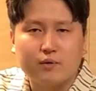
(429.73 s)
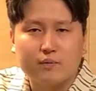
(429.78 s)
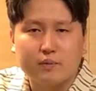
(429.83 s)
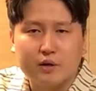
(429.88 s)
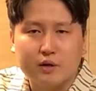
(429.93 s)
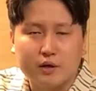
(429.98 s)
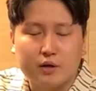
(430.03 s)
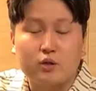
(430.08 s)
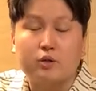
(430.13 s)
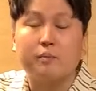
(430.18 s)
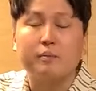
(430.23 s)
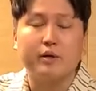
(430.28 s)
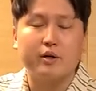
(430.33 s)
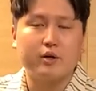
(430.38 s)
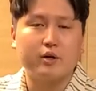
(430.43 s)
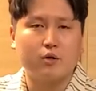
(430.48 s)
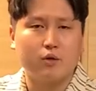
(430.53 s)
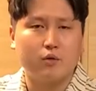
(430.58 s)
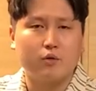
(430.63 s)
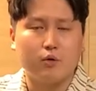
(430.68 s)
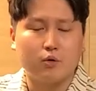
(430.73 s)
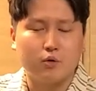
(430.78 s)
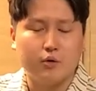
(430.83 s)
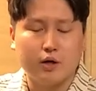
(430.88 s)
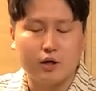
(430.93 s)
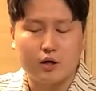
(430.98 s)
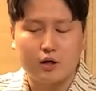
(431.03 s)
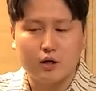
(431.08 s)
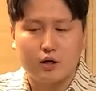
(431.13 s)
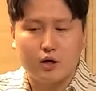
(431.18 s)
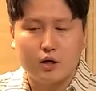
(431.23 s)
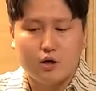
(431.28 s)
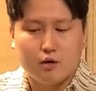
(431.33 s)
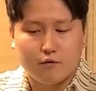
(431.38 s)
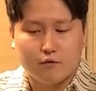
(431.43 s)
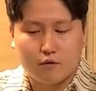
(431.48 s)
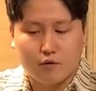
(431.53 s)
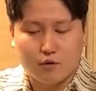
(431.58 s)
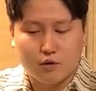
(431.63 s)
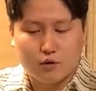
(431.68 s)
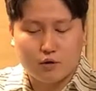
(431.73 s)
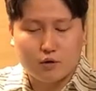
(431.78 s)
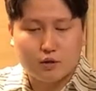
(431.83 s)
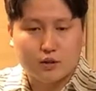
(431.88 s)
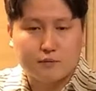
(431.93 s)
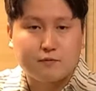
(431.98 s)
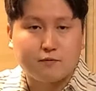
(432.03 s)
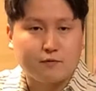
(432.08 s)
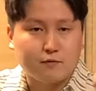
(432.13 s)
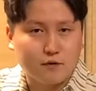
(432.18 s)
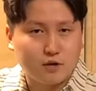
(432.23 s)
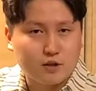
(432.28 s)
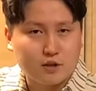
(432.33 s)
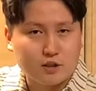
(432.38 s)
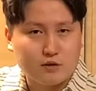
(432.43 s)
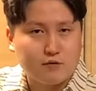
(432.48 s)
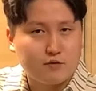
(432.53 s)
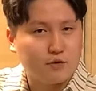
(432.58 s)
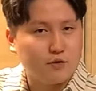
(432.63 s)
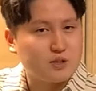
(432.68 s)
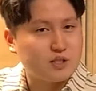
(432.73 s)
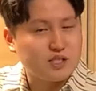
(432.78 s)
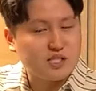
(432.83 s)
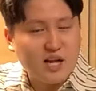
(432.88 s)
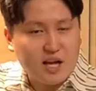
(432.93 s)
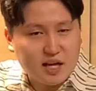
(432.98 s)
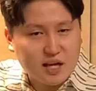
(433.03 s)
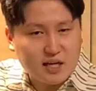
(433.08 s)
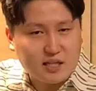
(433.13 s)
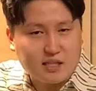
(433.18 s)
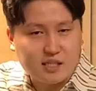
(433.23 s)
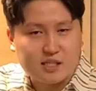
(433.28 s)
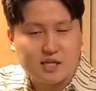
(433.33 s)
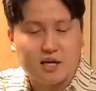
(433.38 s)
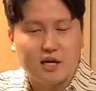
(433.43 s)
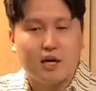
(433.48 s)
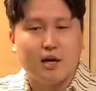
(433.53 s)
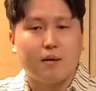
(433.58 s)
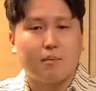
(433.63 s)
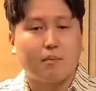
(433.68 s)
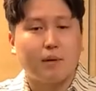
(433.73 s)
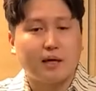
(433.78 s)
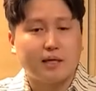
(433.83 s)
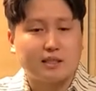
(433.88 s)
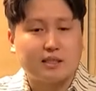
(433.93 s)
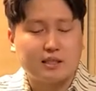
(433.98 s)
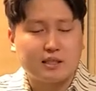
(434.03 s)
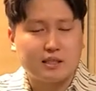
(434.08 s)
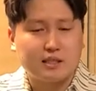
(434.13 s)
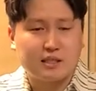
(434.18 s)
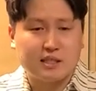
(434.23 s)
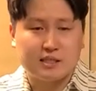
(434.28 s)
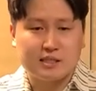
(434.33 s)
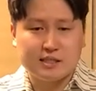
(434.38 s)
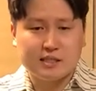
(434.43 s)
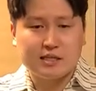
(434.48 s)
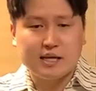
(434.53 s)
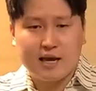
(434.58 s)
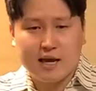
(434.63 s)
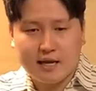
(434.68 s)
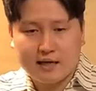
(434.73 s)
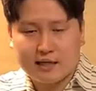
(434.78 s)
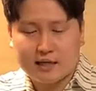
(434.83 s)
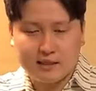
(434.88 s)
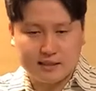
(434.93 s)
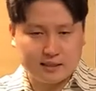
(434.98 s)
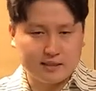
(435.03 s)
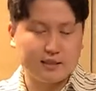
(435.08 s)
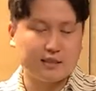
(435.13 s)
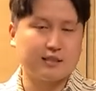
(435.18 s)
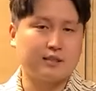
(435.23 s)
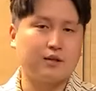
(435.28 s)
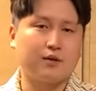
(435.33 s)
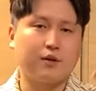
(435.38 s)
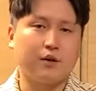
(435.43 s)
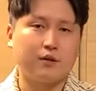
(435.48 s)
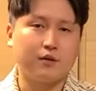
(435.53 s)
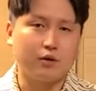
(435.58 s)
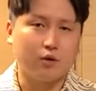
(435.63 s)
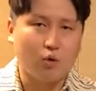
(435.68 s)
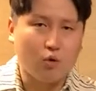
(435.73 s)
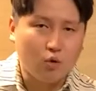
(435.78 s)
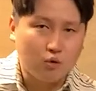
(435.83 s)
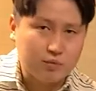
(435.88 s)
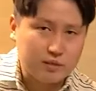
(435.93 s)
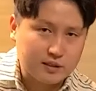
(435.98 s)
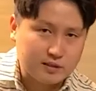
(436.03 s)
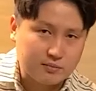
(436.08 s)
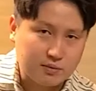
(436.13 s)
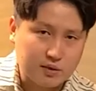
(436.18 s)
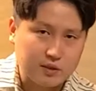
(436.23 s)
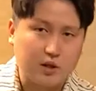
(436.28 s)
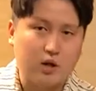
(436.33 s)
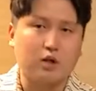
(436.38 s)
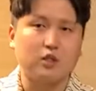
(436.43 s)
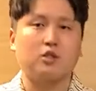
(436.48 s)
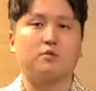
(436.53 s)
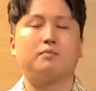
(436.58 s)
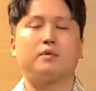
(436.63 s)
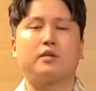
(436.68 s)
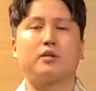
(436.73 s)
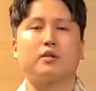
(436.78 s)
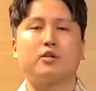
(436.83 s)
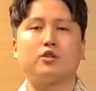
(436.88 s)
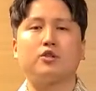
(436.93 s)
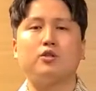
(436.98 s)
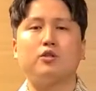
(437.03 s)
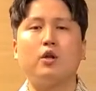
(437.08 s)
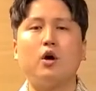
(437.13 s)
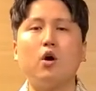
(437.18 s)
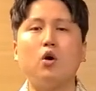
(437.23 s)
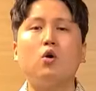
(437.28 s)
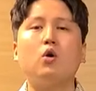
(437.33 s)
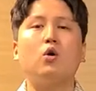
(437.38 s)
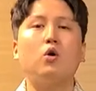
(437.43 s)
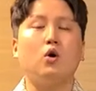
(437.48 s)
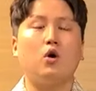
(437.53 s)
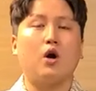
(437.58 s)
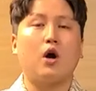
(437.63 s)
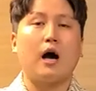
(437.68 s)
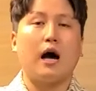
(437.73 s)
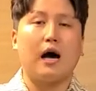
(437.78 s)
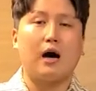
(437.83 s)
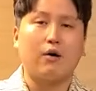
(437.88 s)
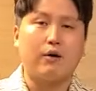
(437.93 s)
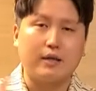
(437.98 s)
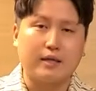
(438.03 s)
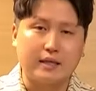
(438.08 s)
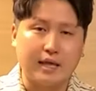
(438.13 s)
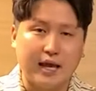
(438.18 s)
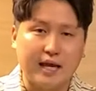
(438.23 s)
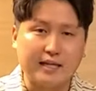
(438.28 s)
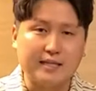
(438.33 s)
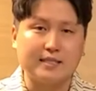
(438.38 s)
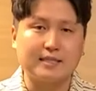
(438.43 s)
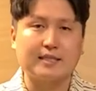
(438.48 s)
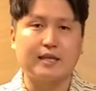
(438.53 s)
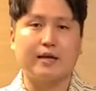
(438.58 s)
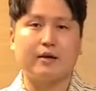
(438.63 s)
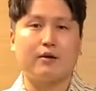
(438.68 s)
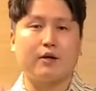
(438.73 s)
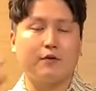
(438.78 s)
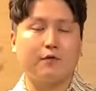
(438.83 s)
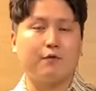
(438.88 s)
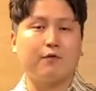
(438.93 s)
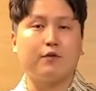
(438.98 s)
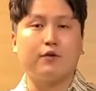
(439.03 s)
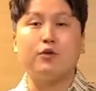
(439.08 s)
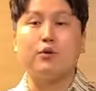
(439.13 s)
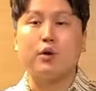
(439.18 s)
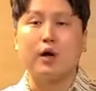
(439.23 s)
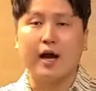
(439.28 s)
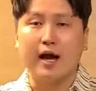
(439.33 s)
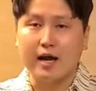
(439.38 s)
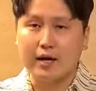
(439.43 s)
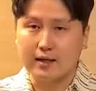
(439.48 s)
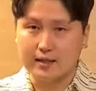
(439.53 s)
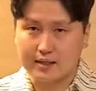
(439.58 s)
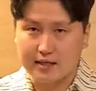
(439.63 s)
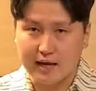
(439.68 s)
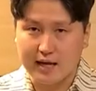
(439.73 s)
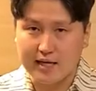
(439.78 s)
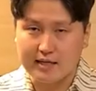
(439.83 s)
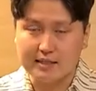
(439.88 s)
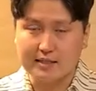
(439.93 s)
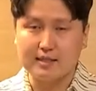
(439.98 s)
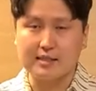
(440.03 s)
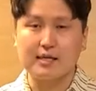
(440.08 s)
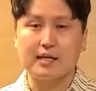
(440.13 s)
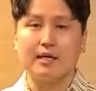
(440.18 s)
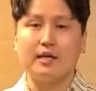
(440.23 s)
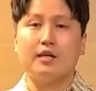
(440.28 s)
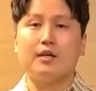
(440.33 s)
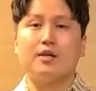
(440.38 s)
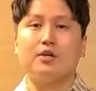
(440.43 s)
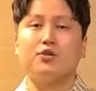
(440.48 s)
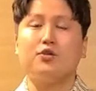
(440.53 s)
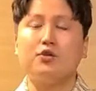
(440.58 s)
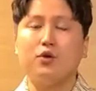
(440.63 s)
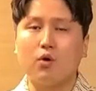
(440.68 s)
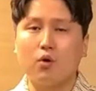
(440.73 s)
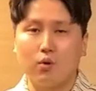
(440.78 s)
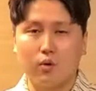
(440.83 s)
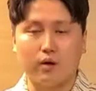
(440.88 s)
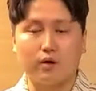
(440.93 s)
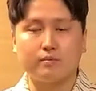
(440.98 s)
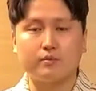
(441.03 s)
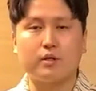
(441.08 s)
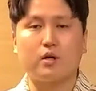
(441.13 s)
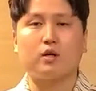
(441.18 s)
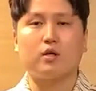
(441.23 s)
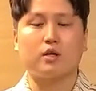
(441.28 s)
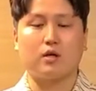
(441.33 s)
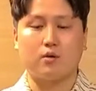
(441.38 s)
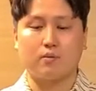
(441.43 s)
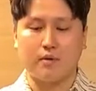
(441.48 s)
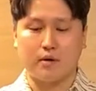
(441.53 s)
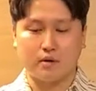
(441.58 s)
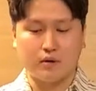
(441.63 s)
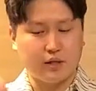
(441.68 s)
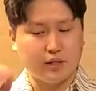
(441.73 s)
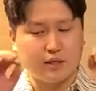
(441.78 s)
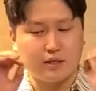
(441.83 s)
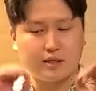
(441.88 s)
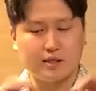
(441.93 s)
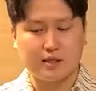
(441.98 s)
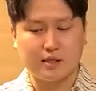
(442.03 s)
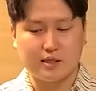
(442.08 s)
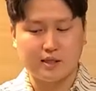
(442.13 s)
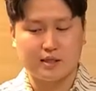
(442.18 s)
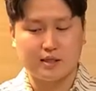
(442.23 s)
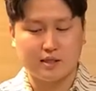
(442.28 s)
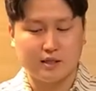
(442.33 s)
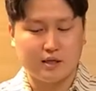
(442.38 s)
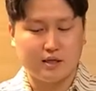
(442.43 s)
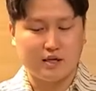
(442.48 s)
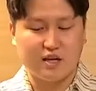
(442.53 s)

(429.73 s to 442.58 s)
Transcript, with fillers: beer, the beer Corona, for the first few seconds. But in the end, this is another oldies production because you know how it tastes like. If you had a taste, you know what I'm talking about. This is,